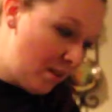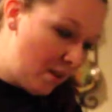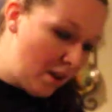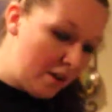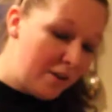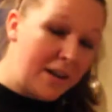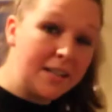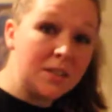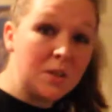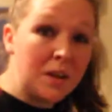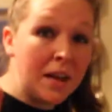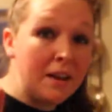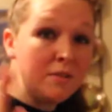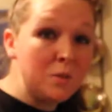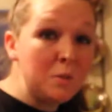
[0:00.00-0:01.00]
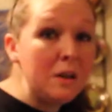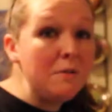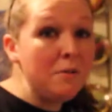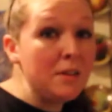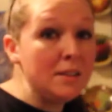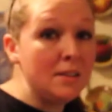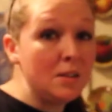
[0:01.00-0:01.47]
Alright, so I have to wait
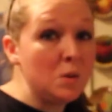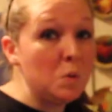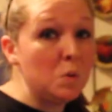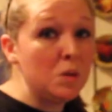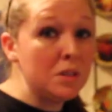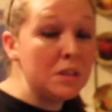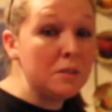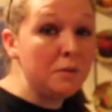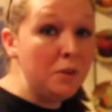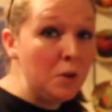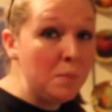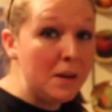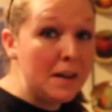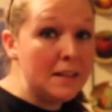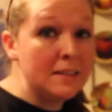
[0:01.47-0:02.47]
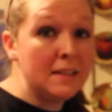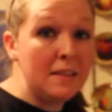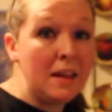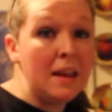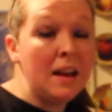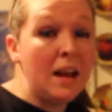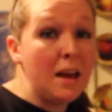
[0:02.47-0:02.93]
for these to cool just a few minutes, and
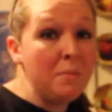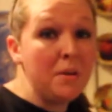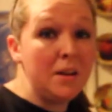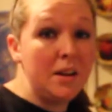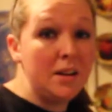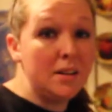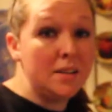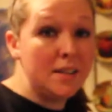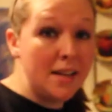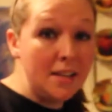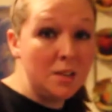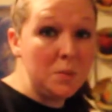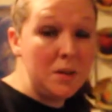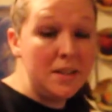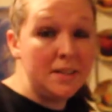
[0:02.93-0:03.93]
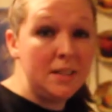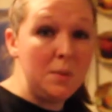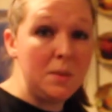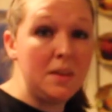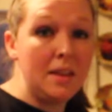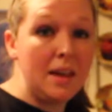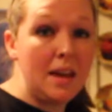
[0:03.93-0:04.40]
then I'm gonna taste one and see
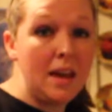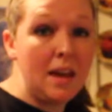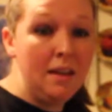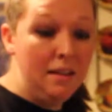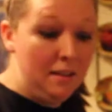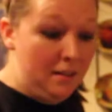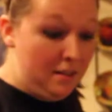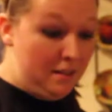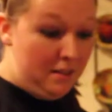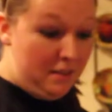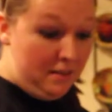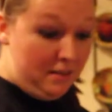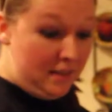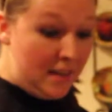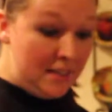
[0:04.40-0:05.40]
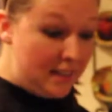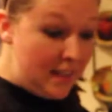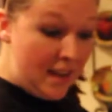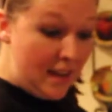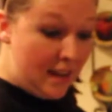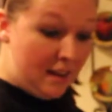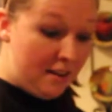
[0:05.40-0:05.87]
what they taste
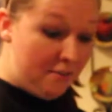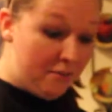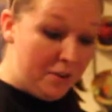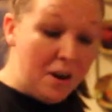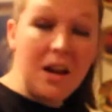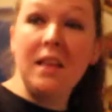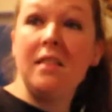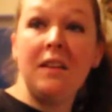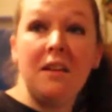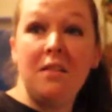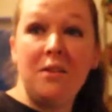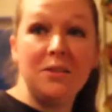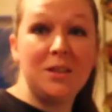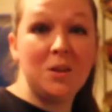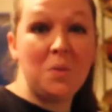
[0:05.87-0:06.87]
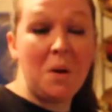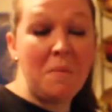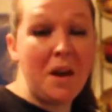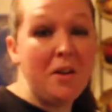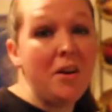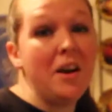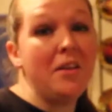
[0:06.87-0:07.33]
like, and if they're anything close to what
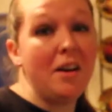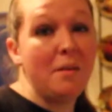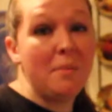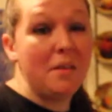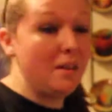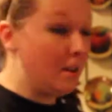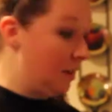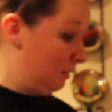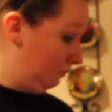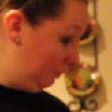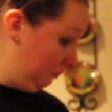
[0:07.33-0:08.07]
my great-grandmother